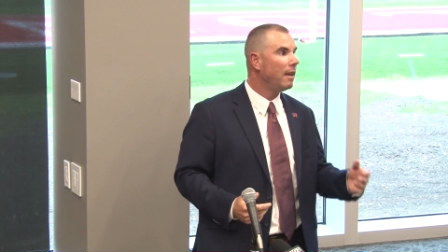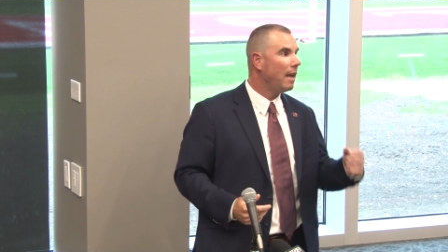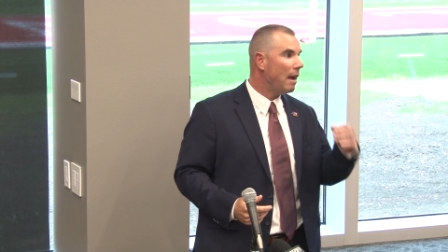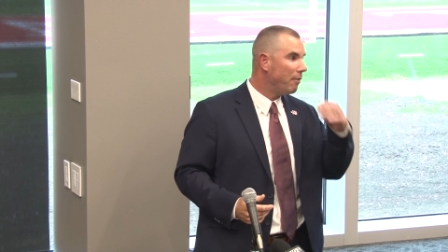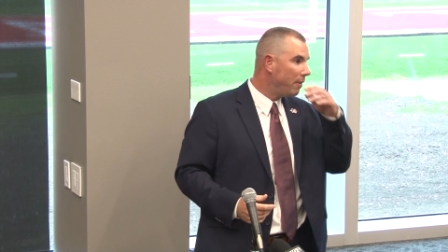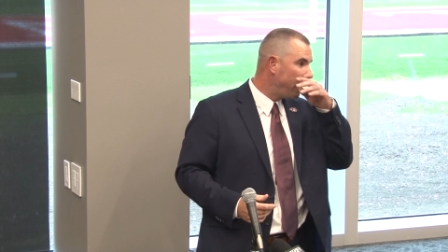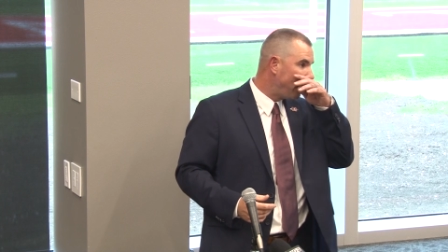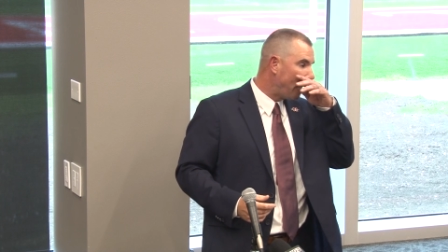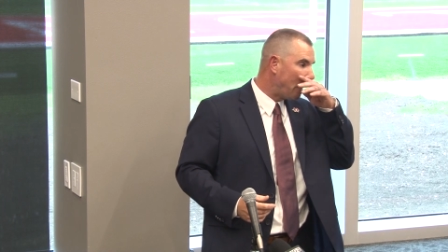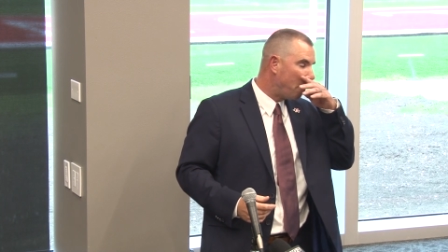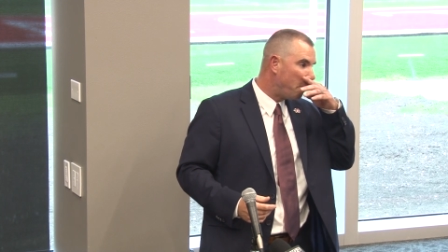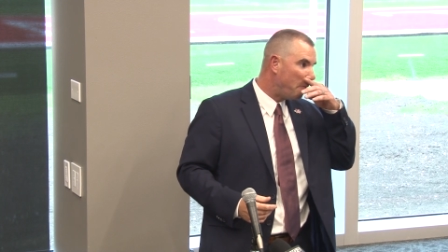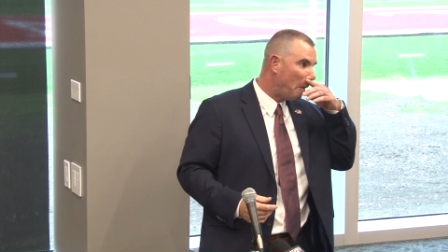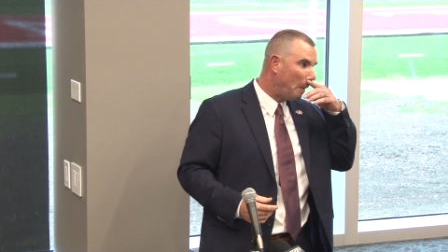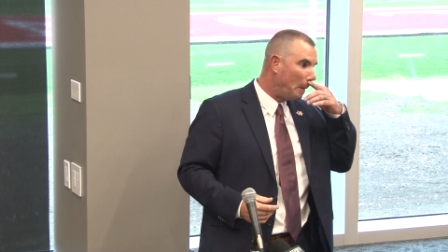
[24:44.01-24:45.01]
Everything kind of
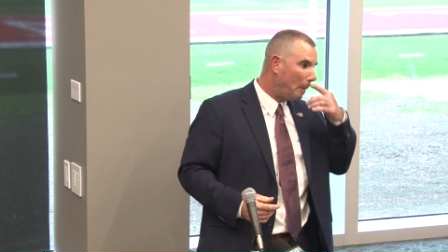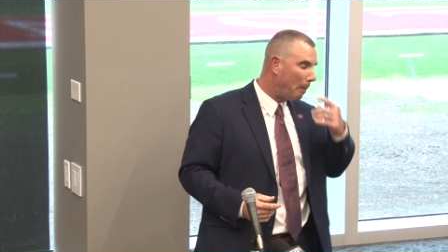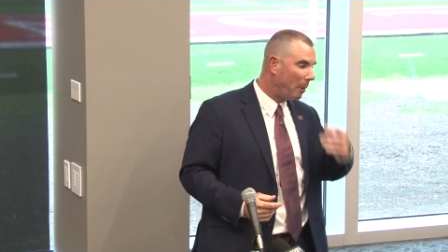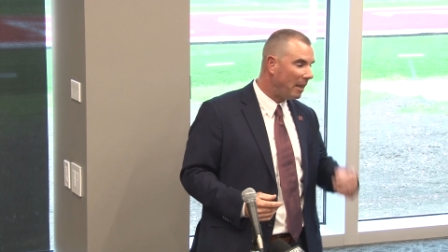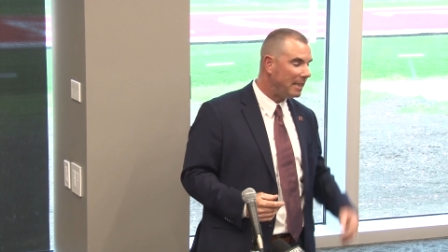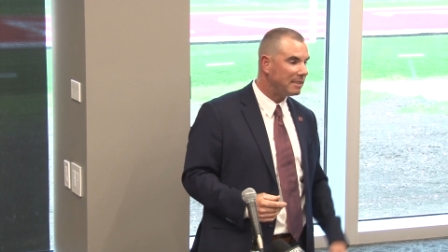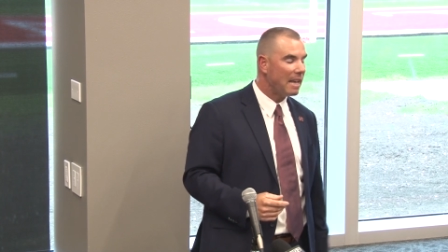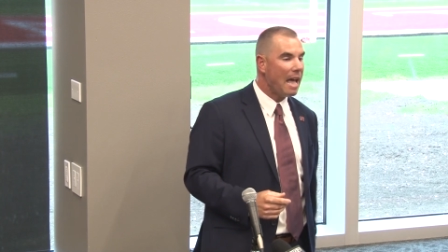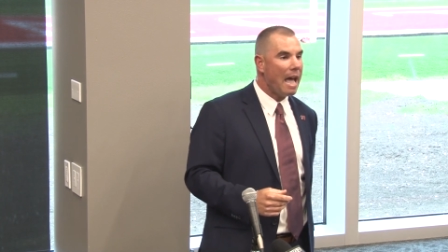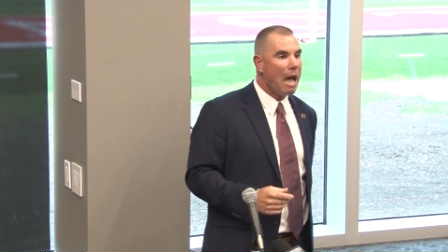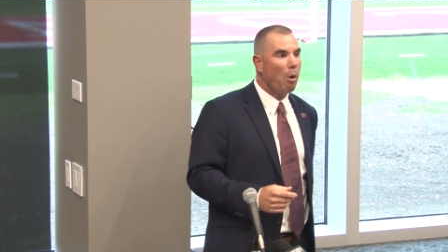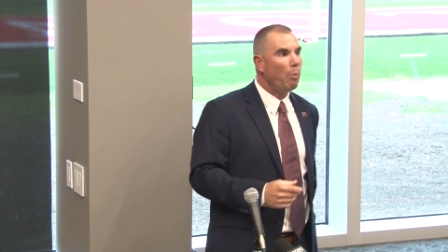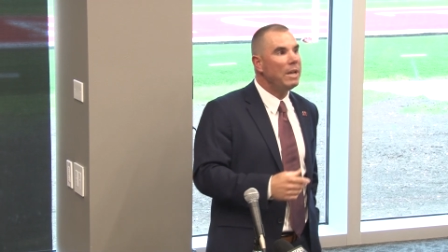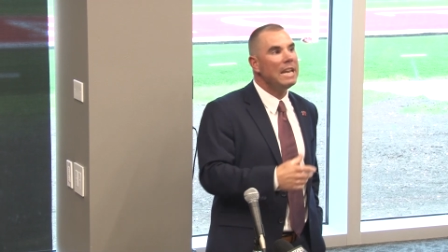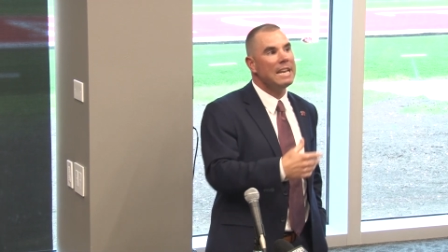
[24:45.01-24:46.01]
fell into place.
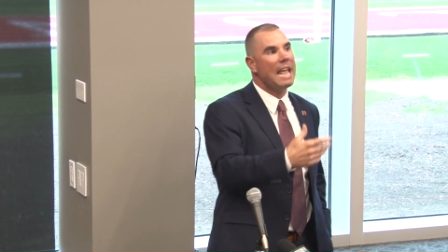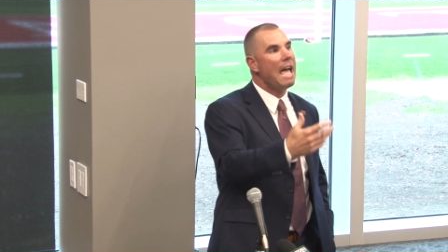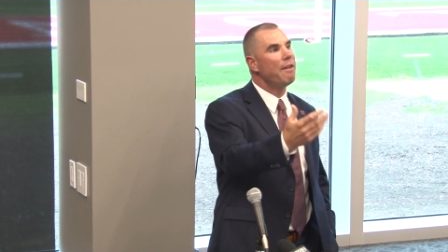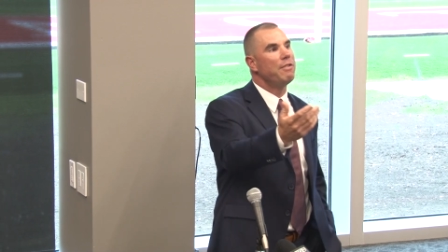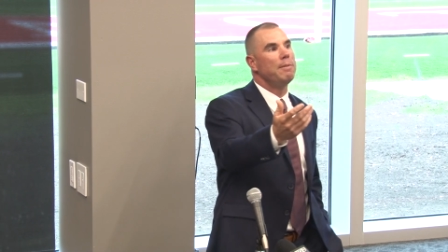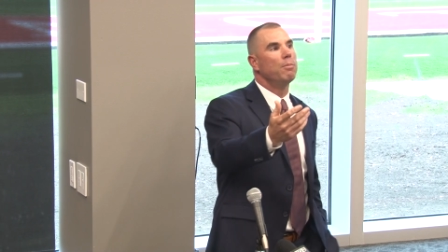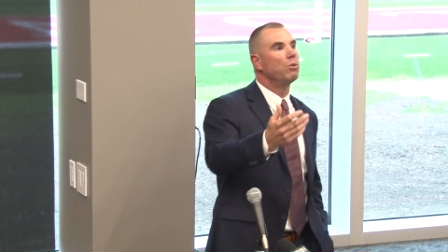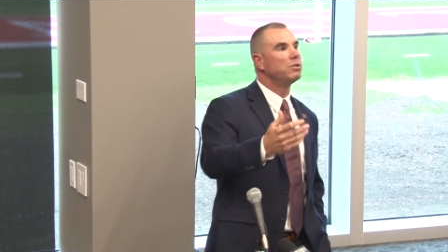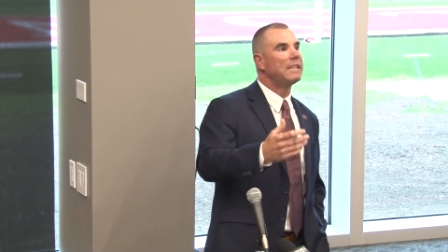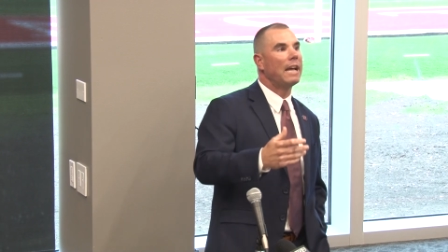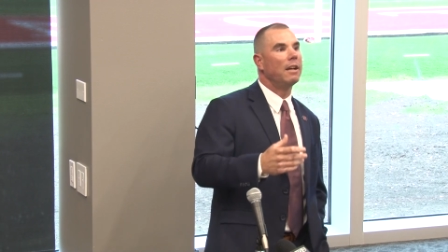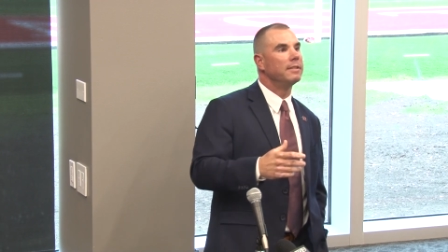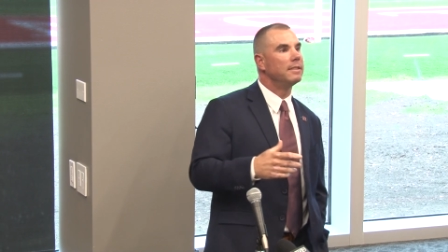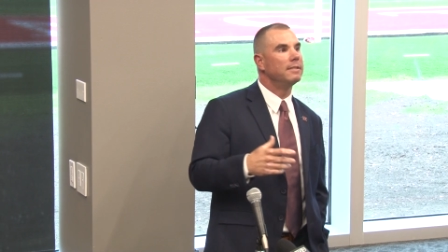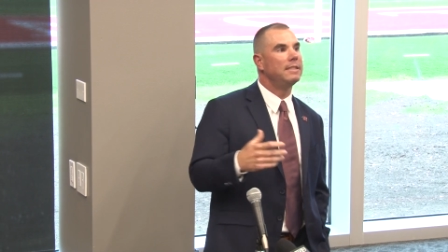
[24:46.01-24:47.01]
We didn't have the most
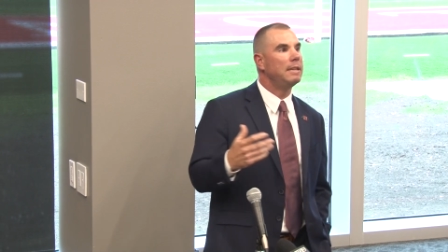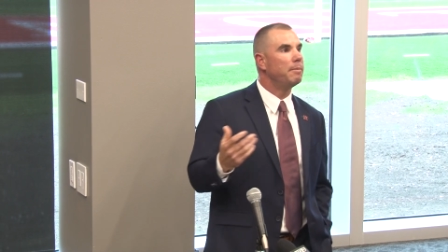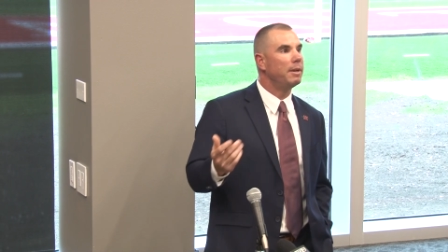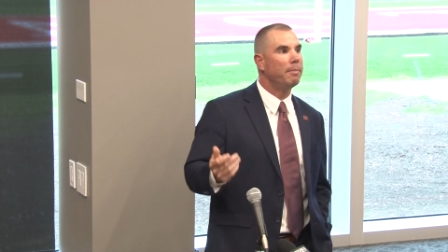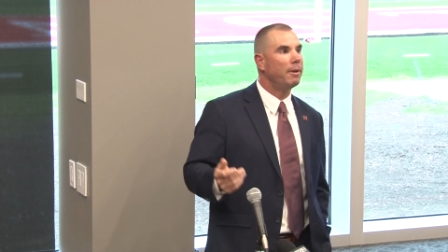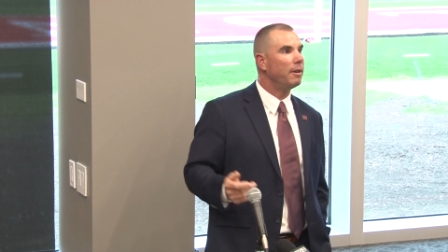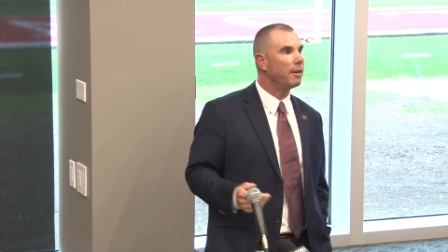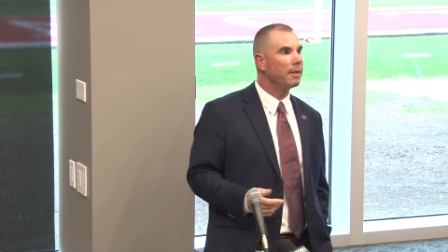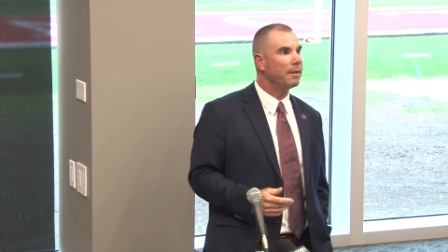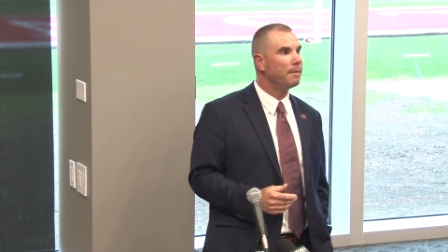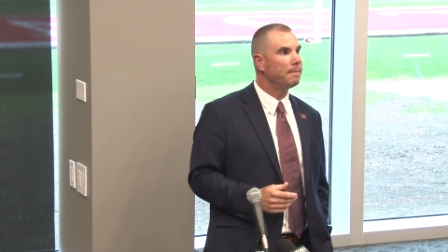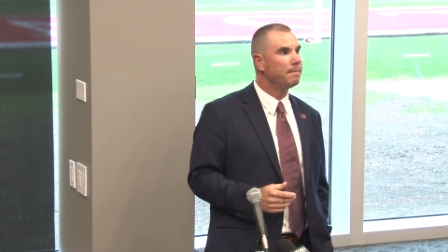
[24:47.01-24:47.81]
talented team in America.